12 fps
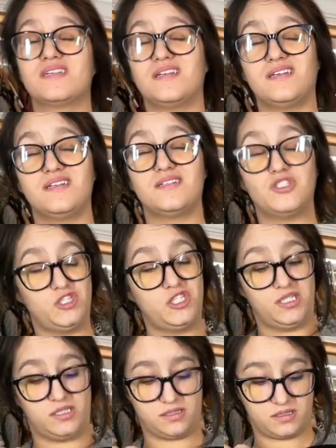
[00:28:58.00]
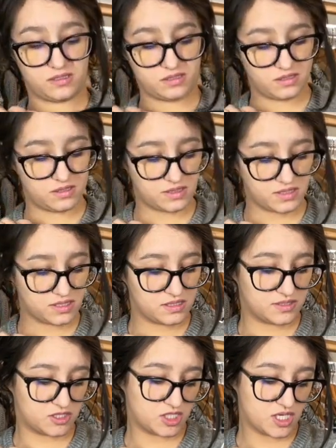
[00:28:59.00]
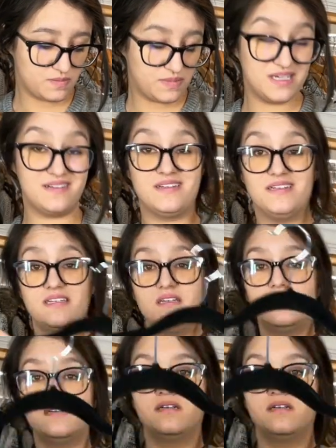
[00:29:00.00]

I need jeans. This is JBD.